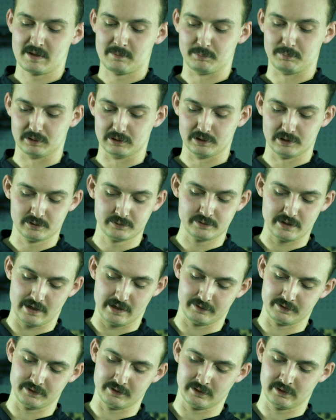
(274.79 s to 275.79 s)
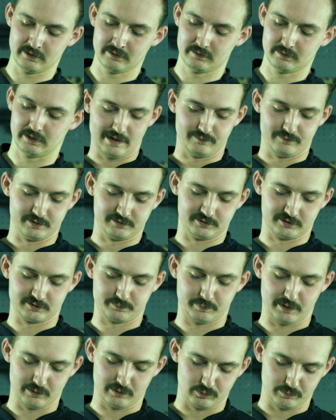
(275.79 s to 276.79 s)
below down here, I have this
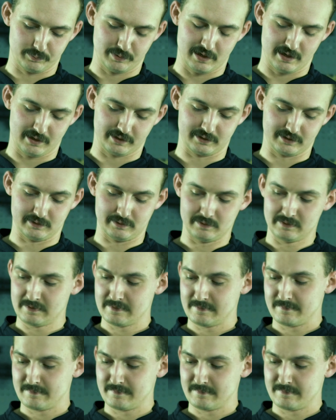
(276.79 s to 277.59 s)
expandable pocket.